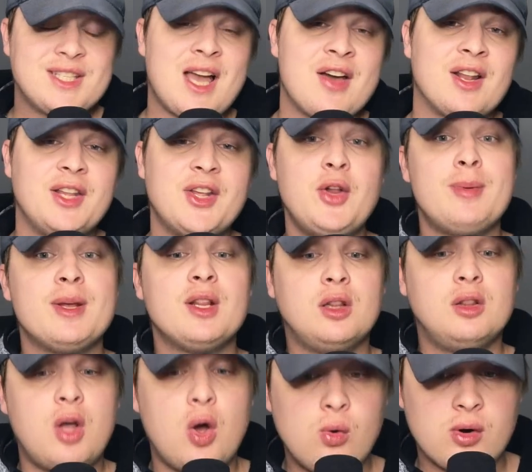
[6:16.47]
Going down a little bit
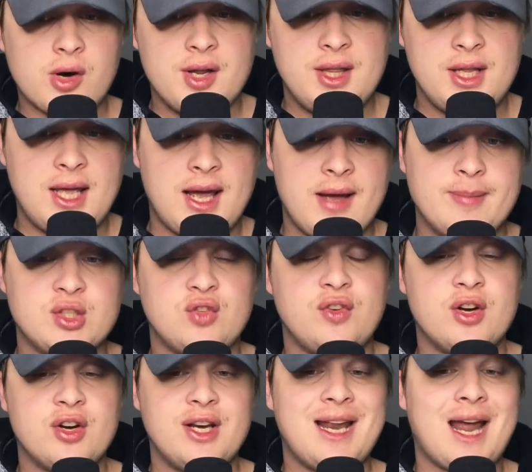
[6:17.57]
lower in the
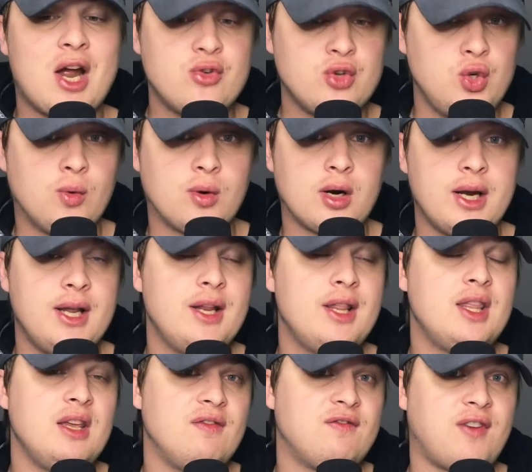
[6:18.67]
atmosphere, now you are in
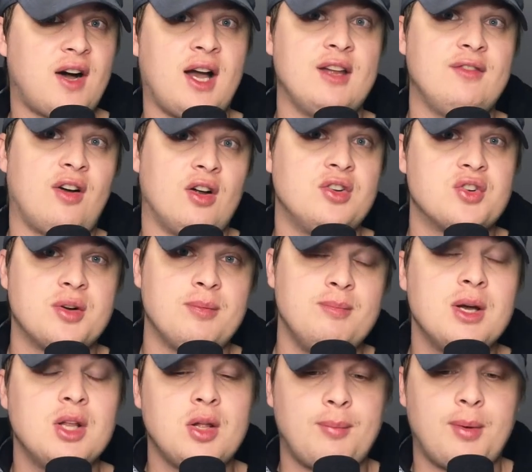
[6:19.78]
the 500
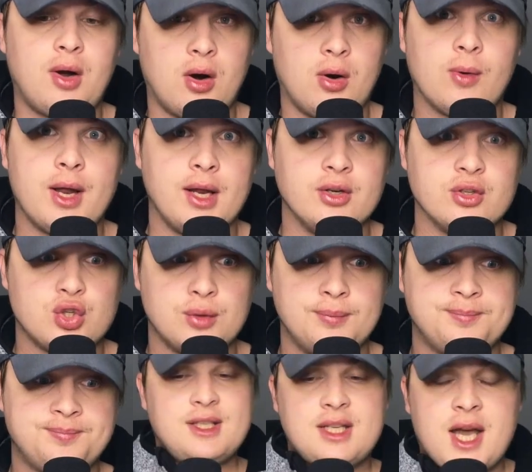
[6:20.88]
millibar range.
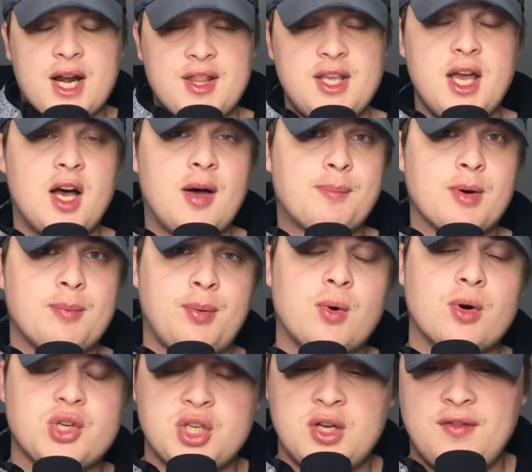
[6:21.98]
This is kind of the upper
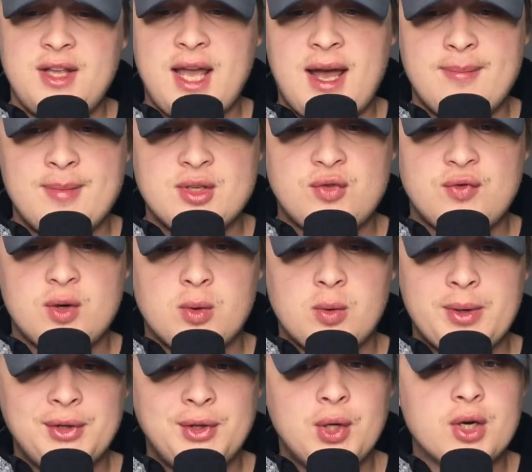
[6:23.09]
portion of the atmosphere where
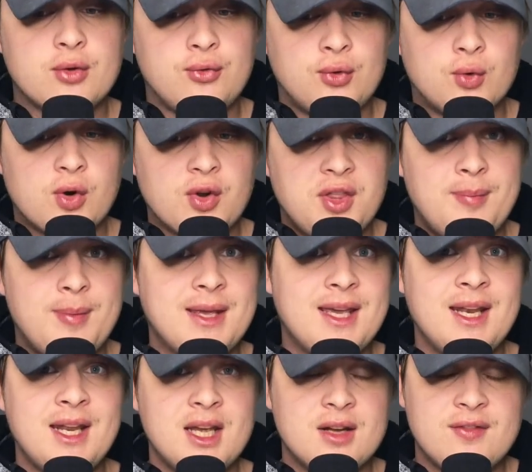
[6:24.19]
we look for the
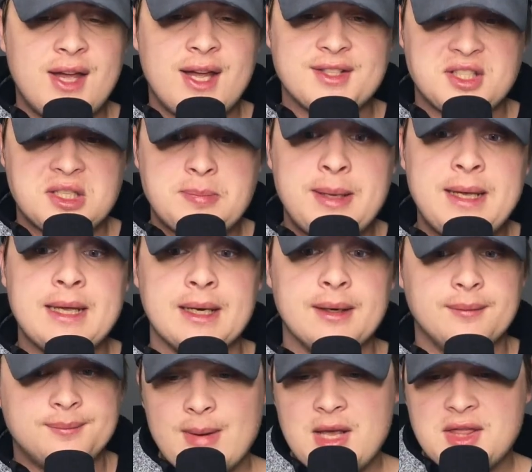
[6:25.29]
beginning of that spin.
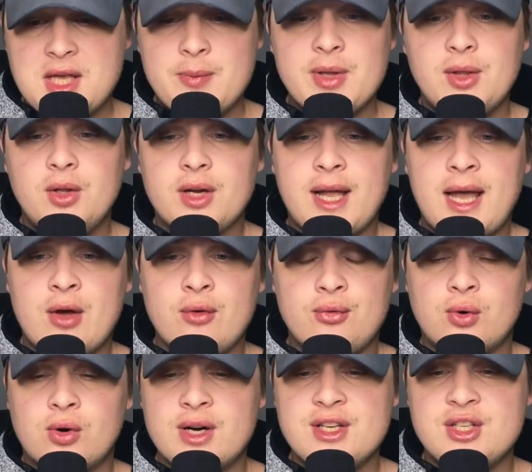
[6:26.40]
The main thing we look out
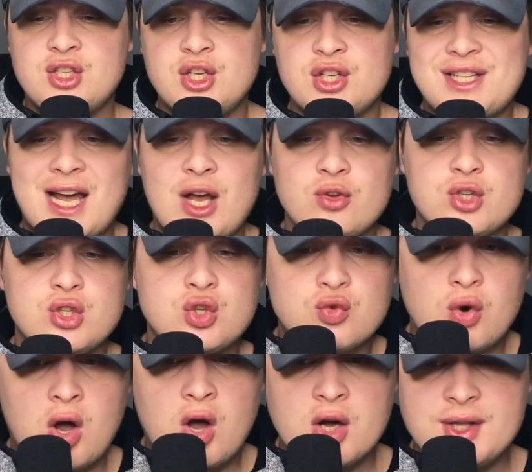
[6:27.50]
for is just how
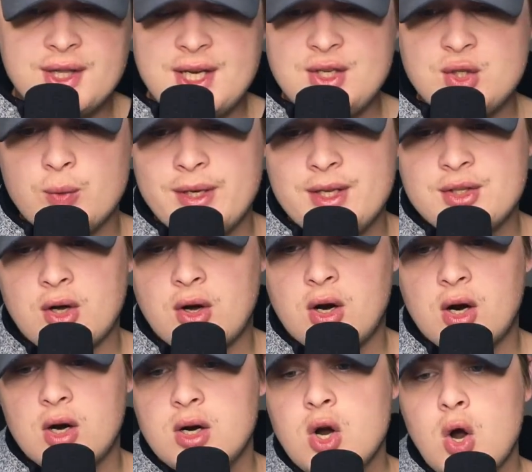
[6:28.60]
strong these winds
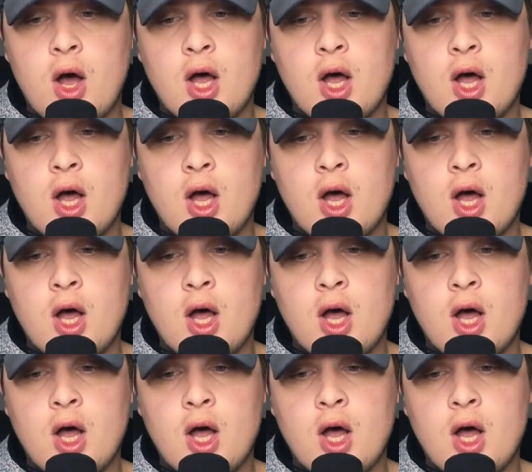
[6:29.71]
are